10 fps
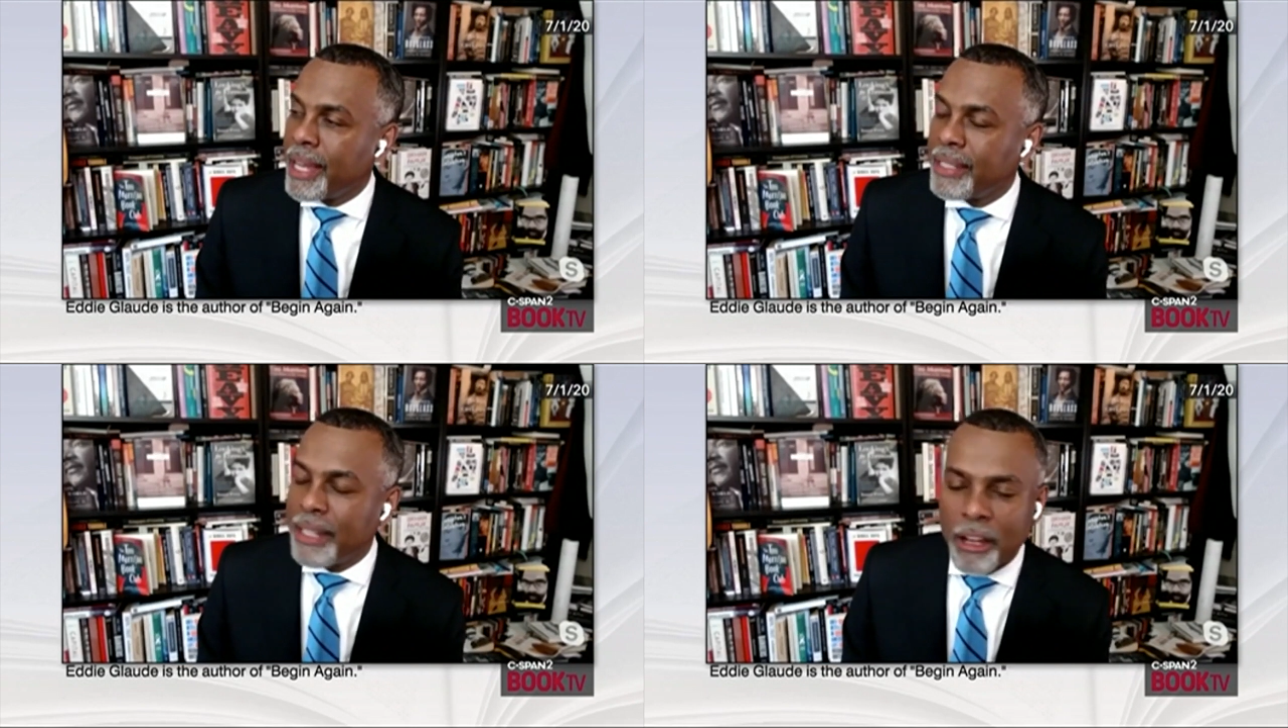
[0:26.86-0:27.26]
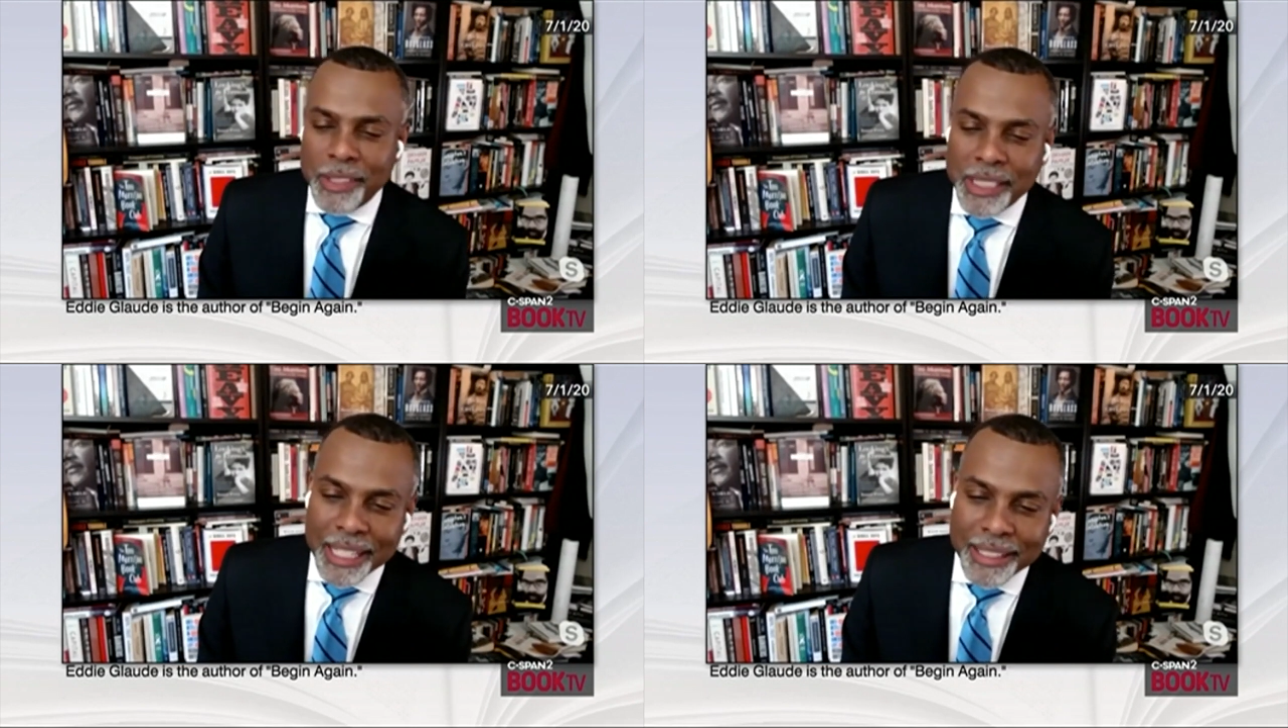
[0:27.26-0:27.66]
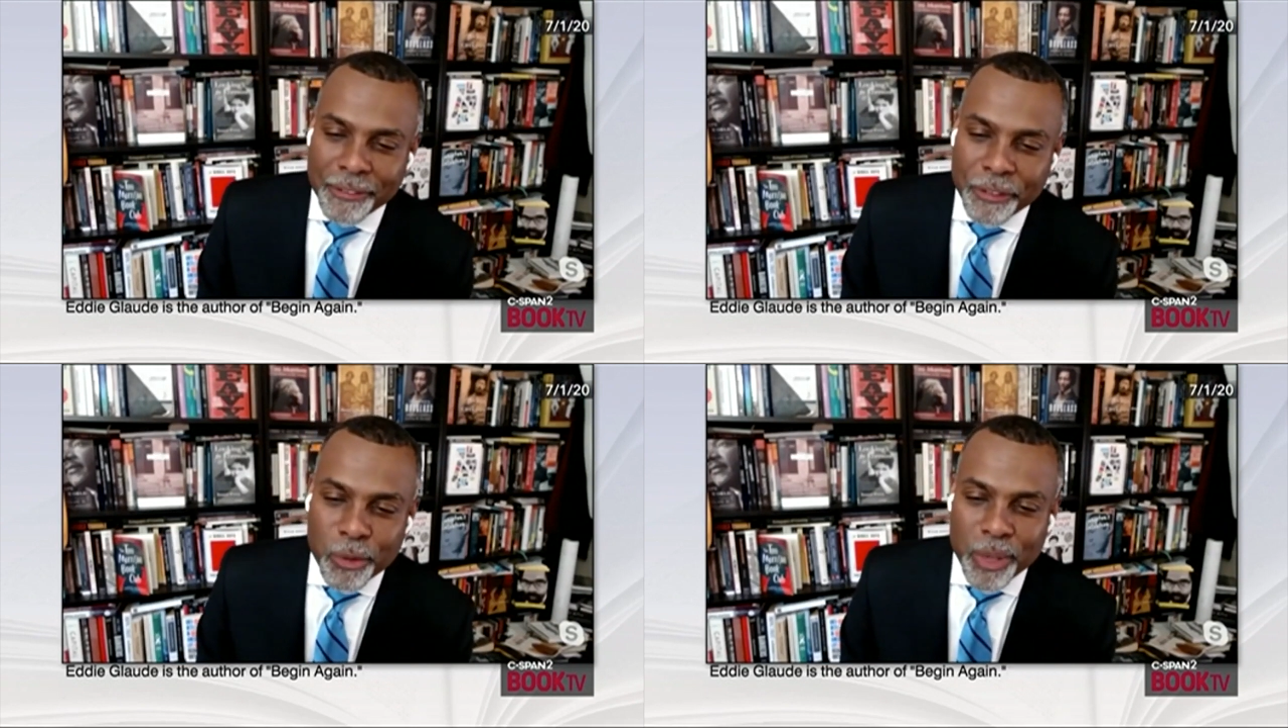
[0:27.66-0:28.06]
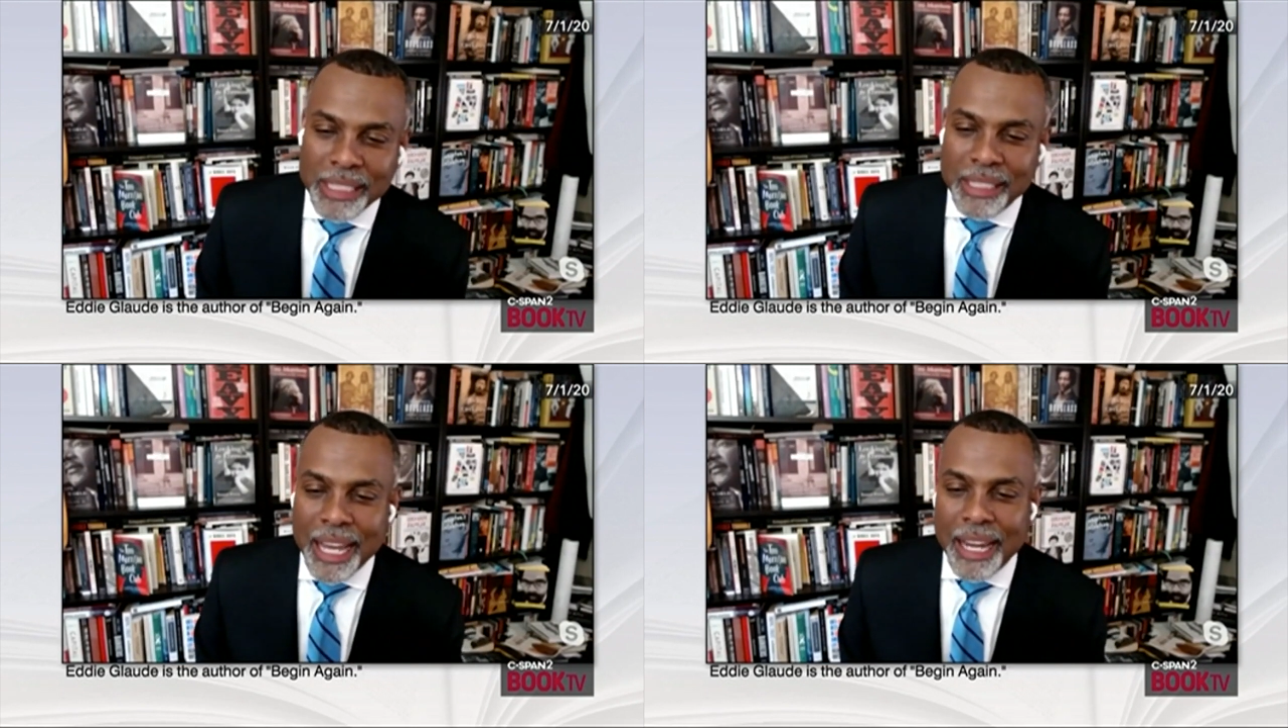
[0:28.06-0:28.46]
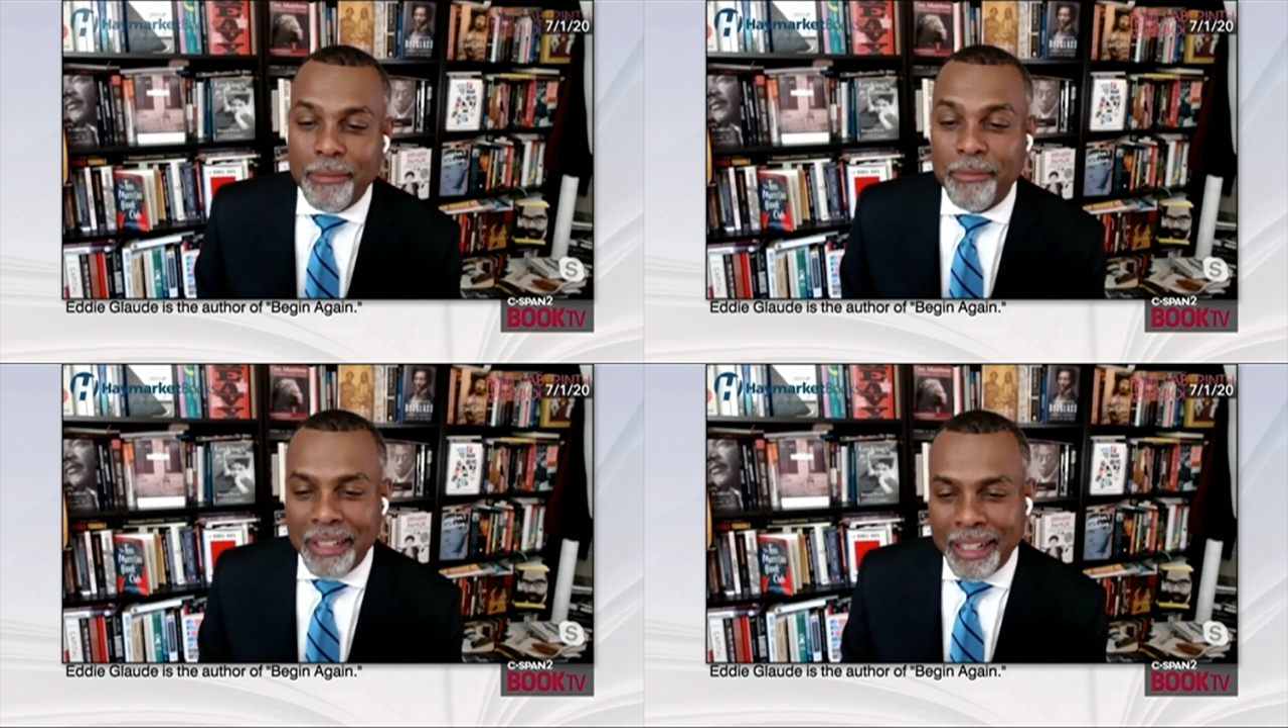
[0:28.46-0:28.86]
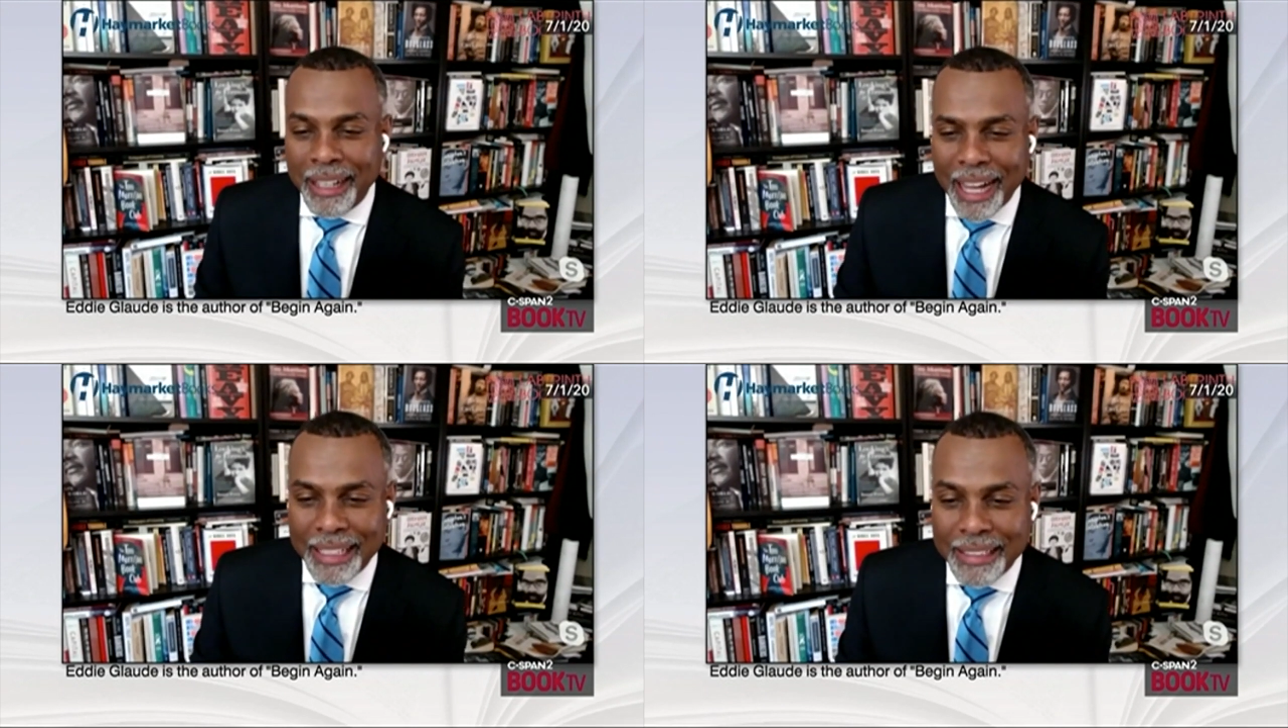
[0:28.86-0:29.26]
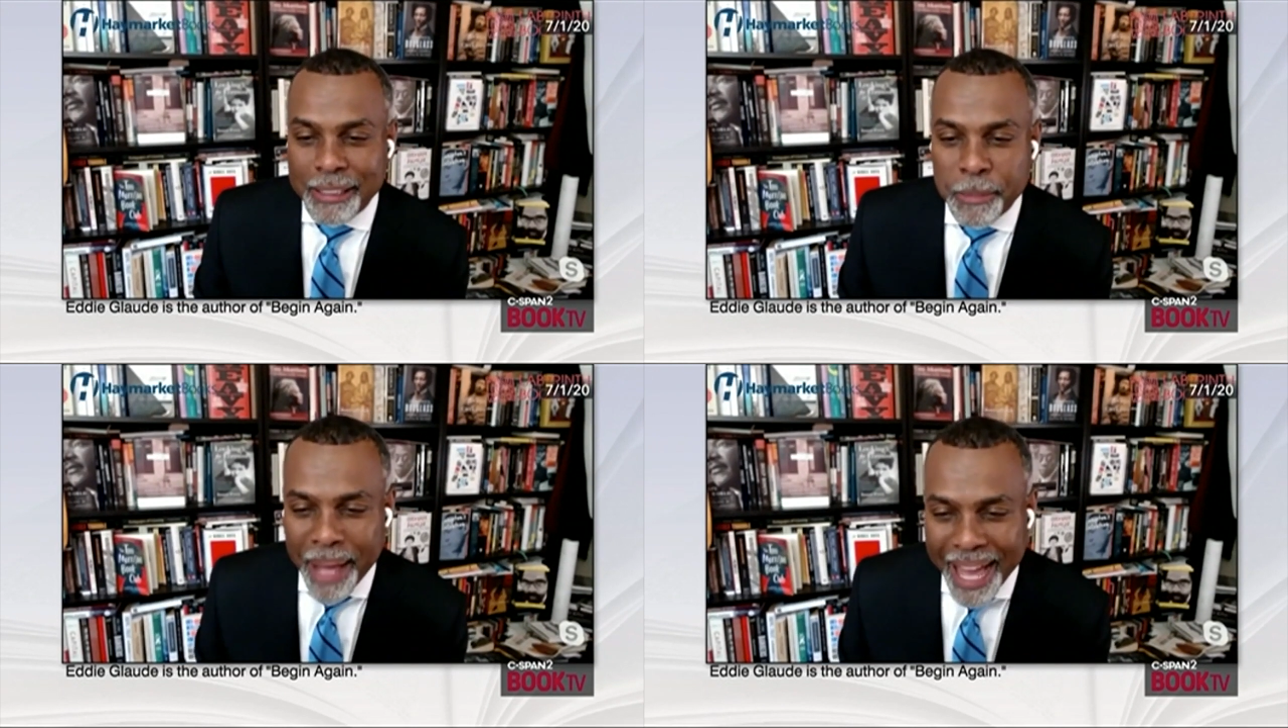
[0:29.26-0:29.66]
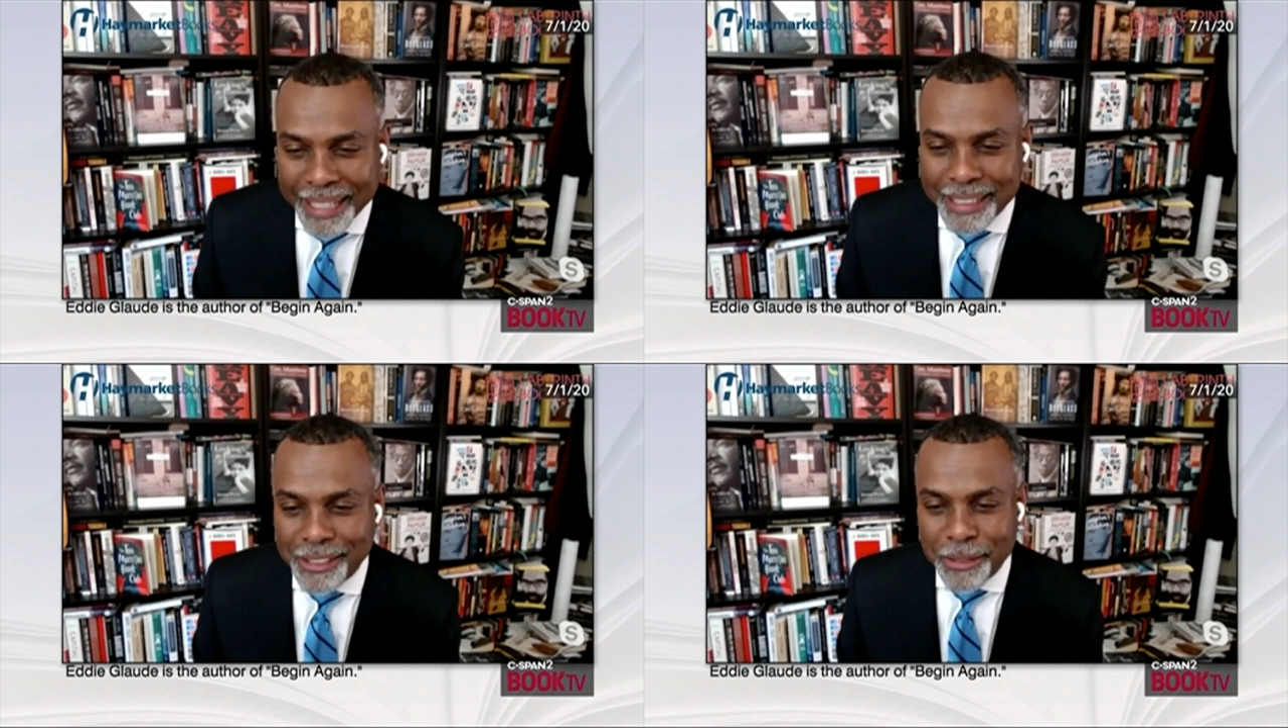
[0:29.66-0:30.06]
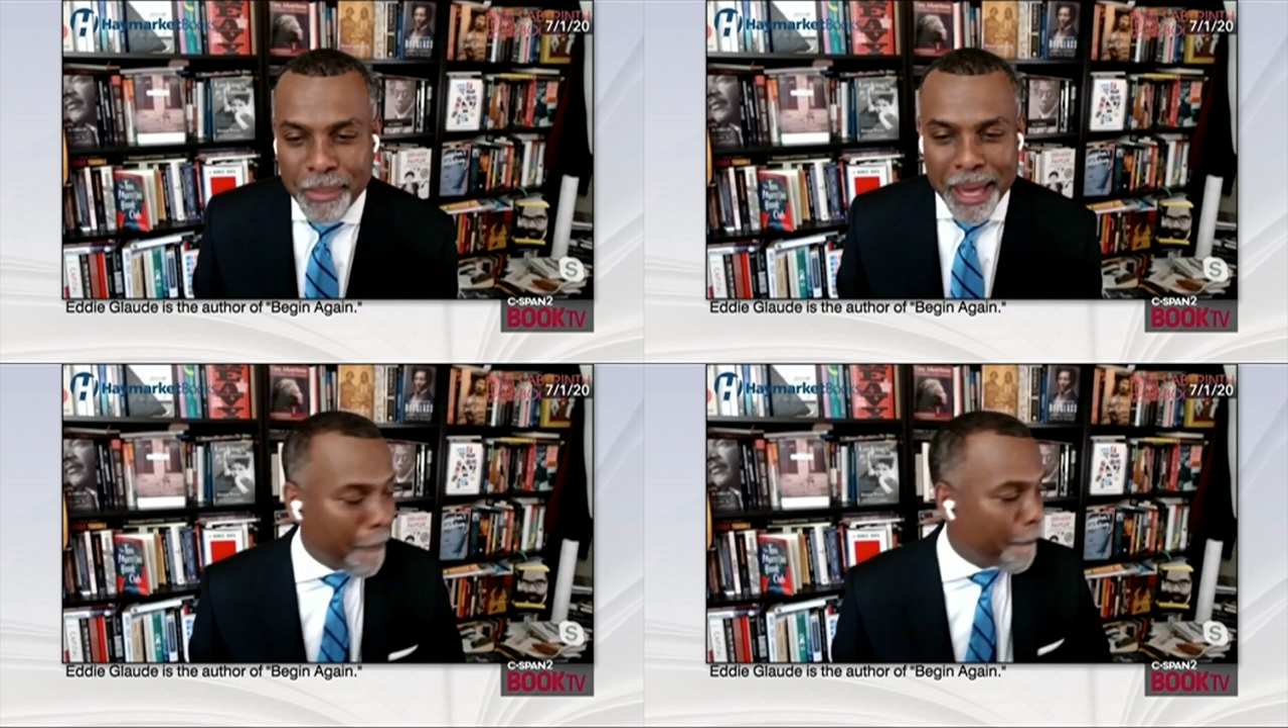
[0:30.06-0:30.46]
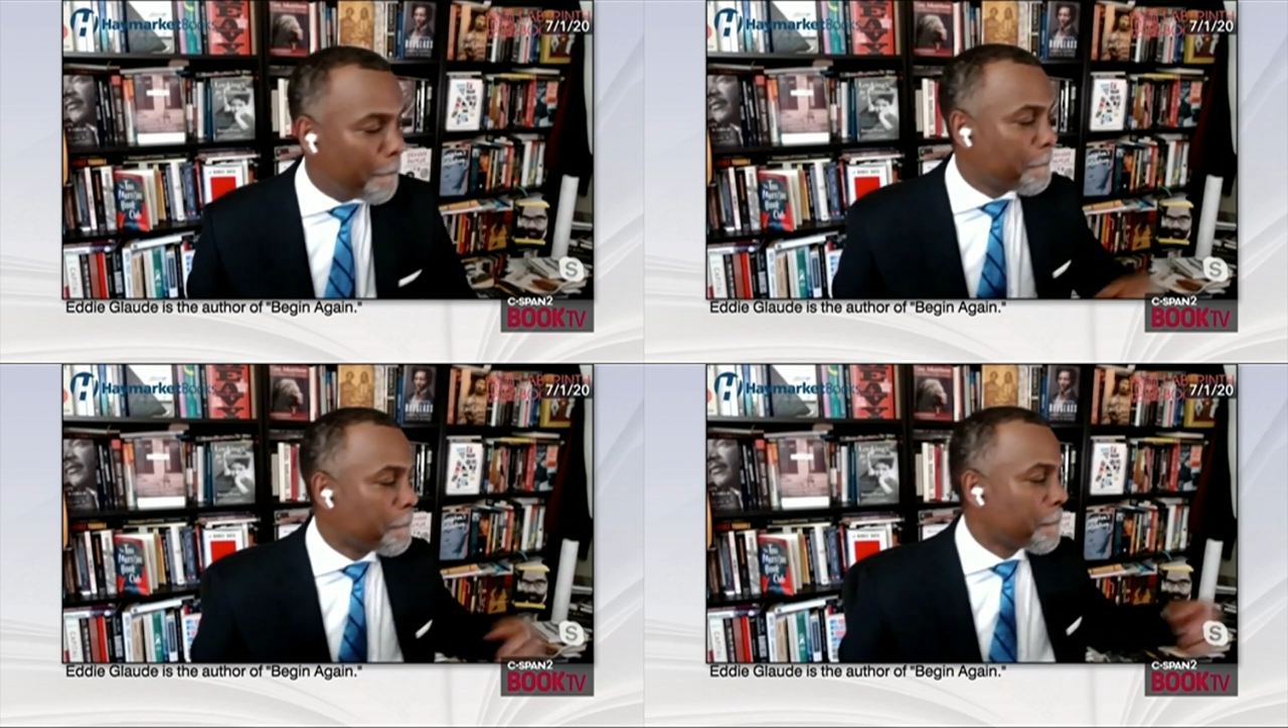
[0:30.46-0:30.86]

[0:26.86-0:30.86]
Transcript: And then all of a sudden, a few weeks later, I get this package in the mail.